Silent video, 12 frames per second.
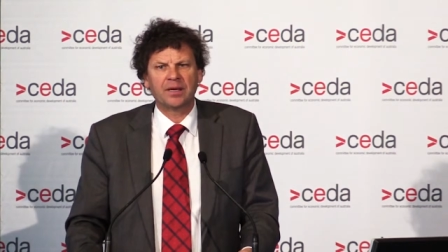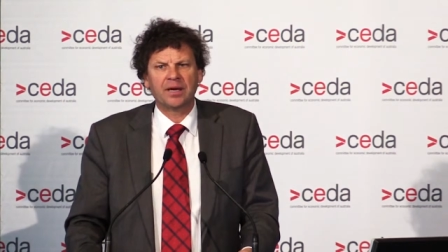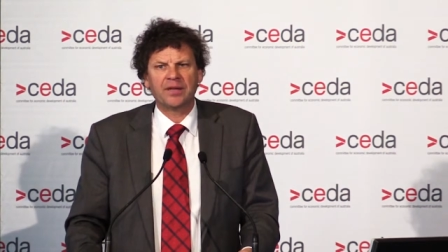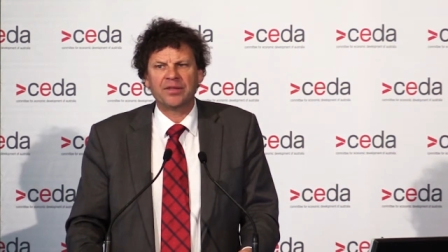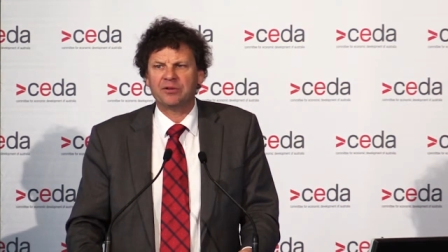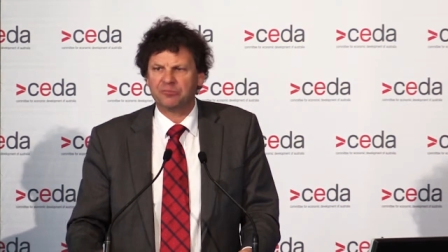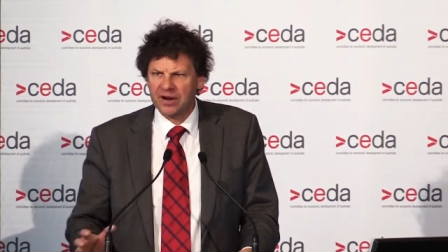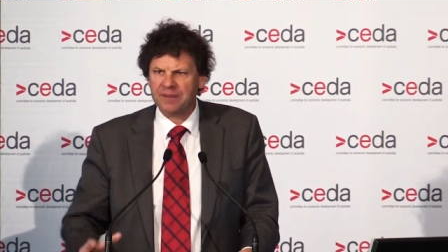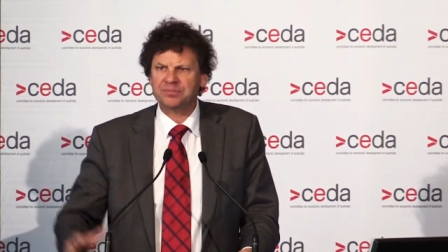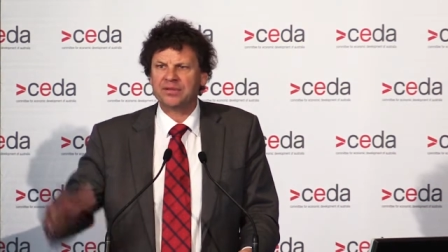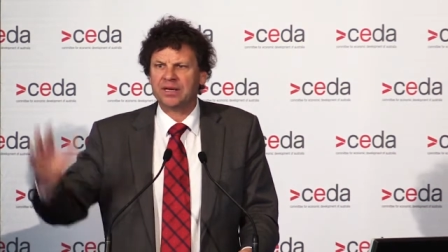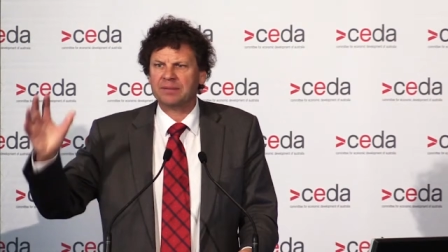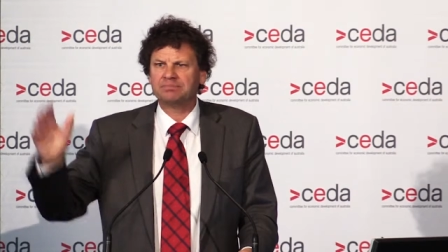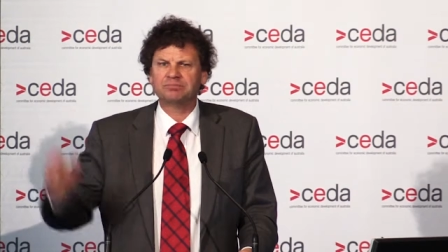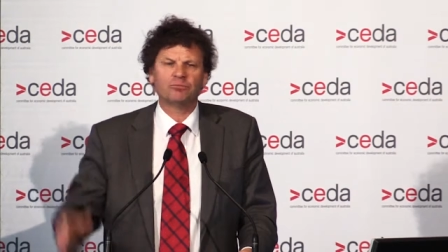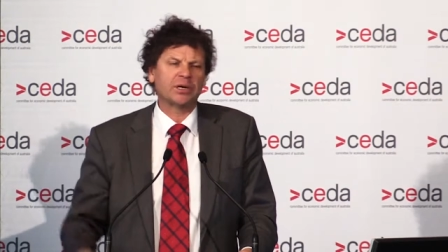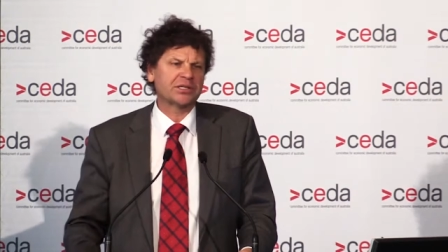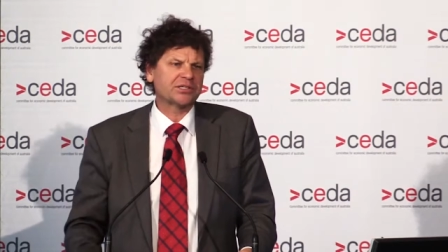and then ramped it
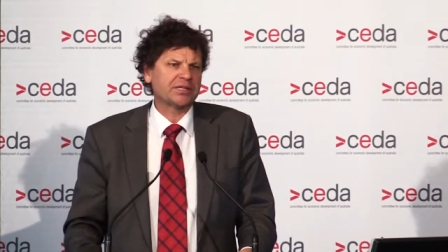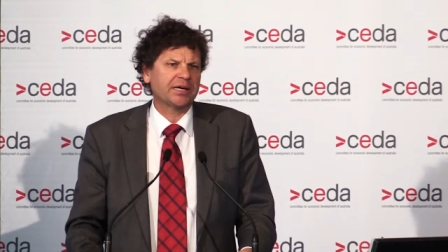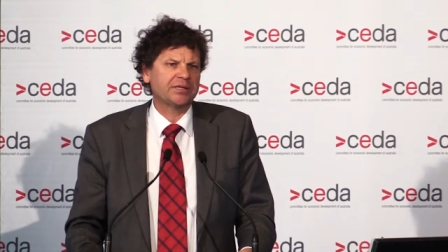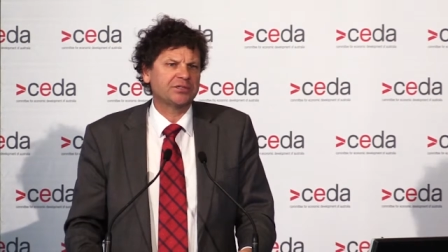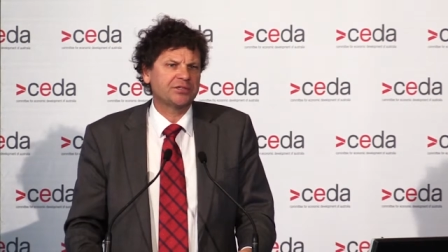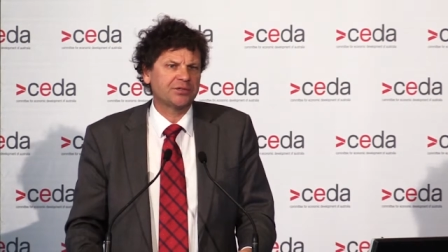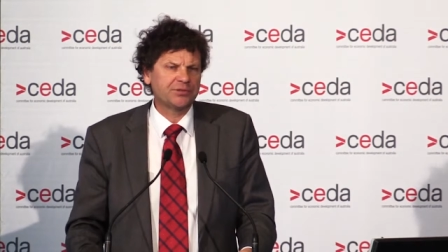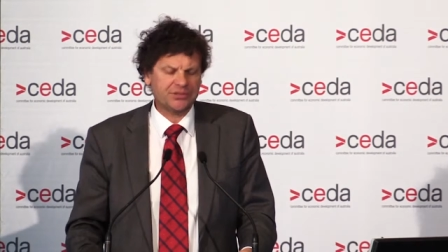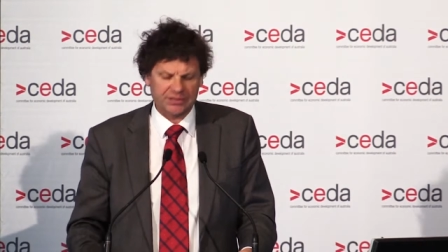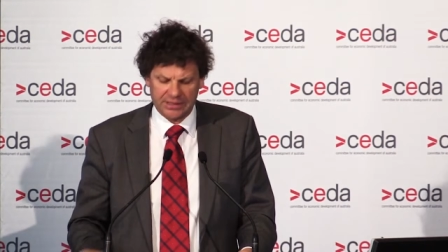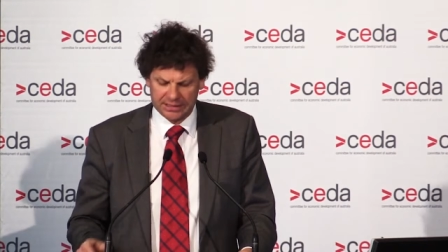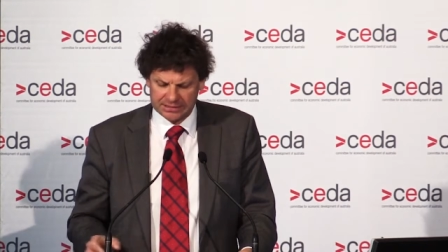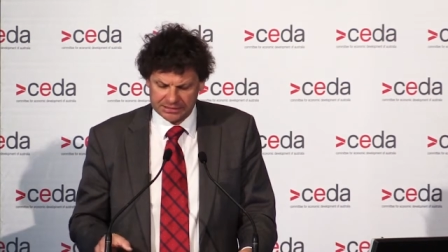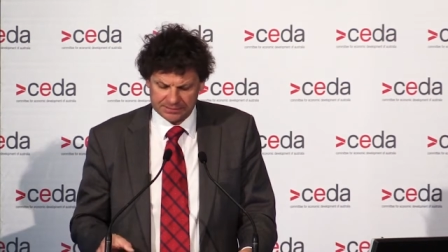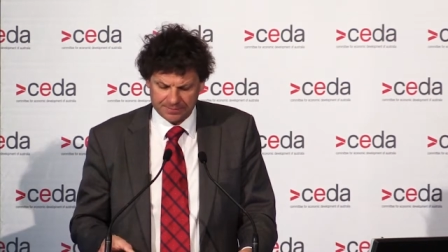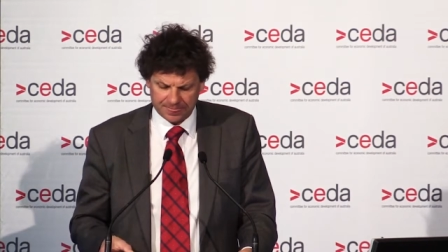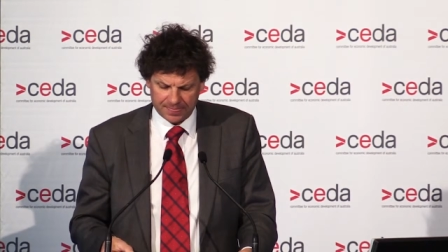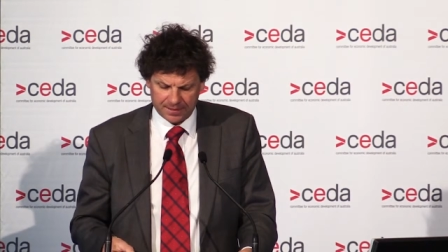up, one state, two states.